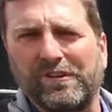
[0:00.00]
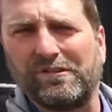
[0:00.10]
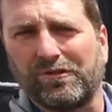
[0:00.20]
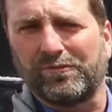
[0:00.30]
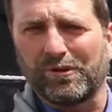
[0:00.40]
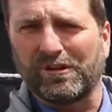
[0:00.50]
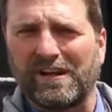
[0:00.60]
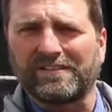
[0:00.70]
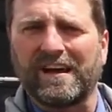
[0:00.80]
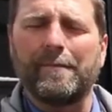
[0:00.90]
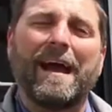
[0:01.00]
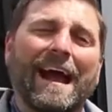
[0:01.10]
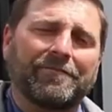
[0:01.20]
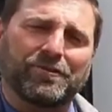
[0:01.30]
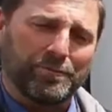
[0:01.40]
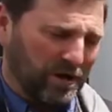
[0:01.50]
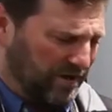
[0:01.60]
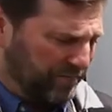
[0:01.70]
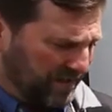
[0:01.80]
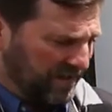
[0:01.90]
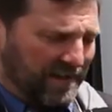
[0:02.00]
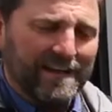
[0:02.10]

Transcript: feature for a long time aftermarket, but